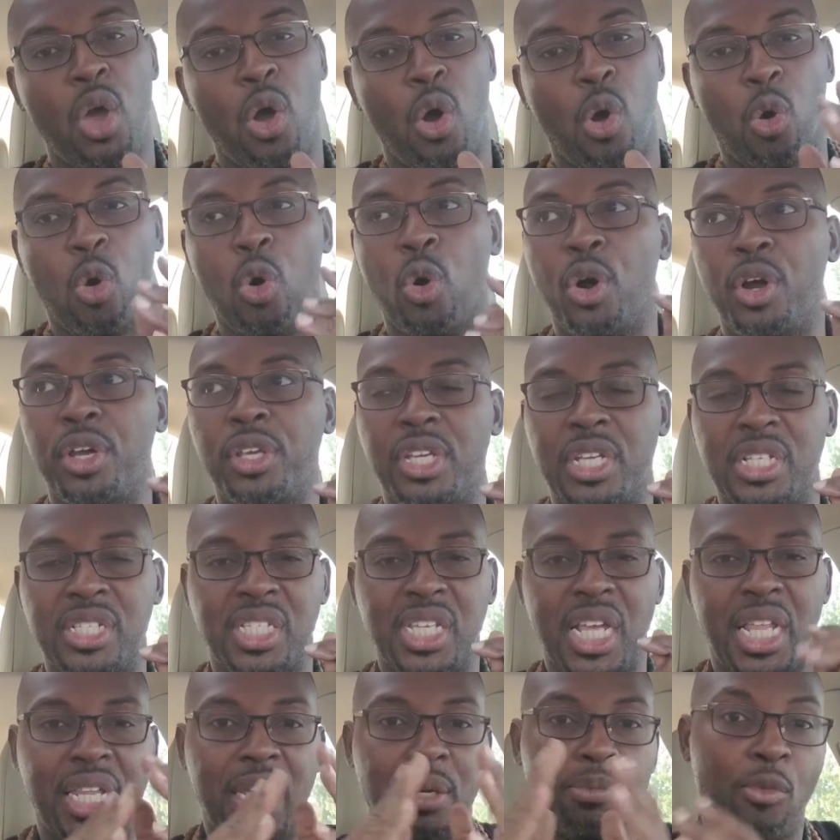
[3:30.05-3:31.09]
or you're
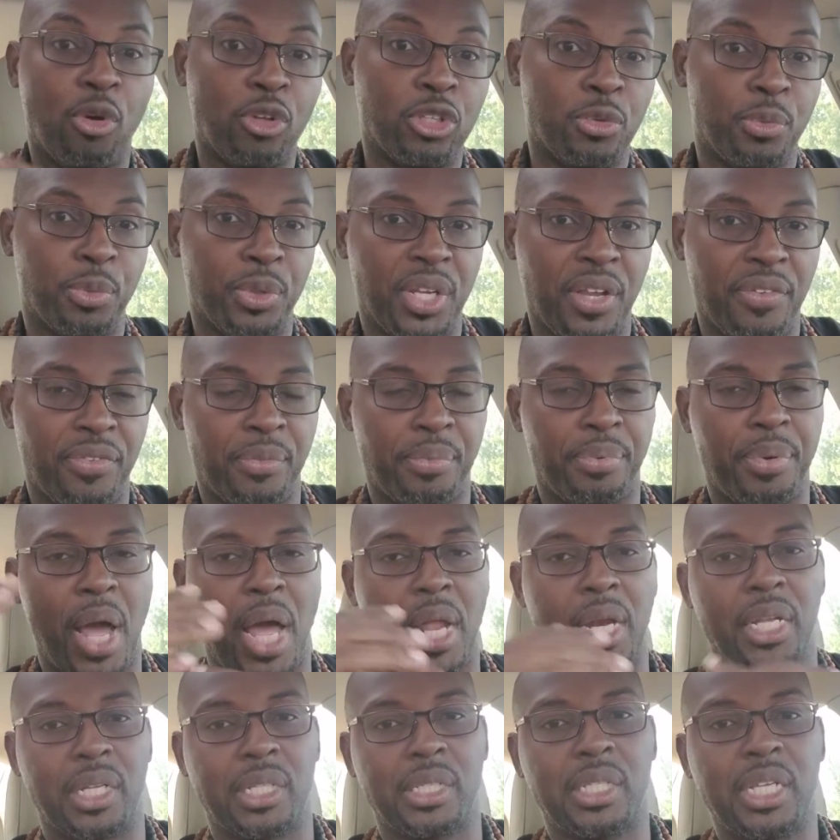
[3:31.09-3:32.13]
selling multiple different
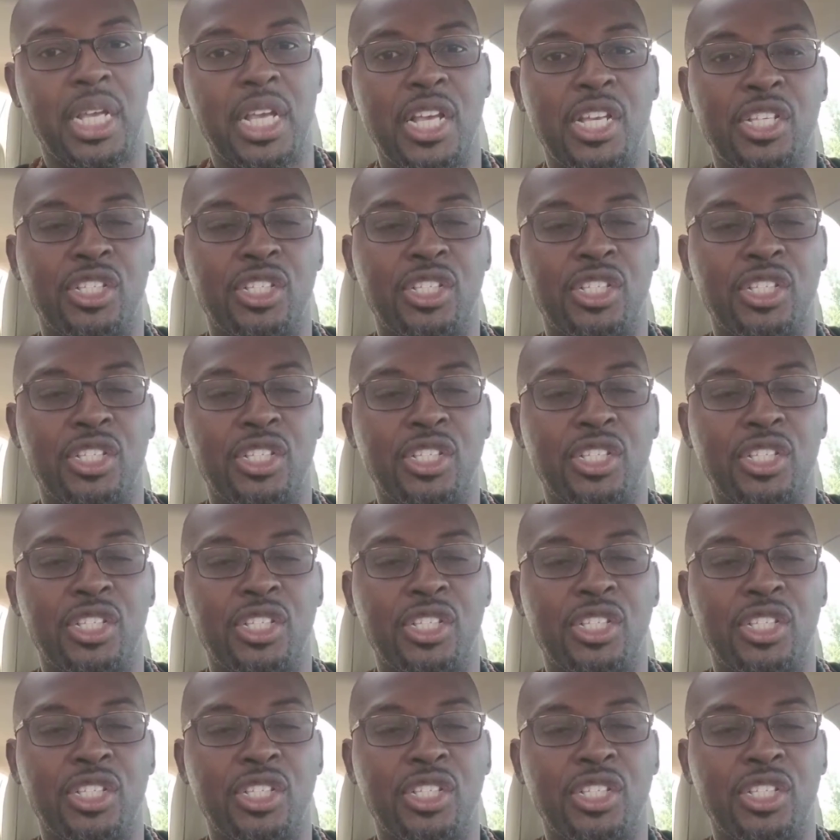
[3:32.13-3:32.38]
products.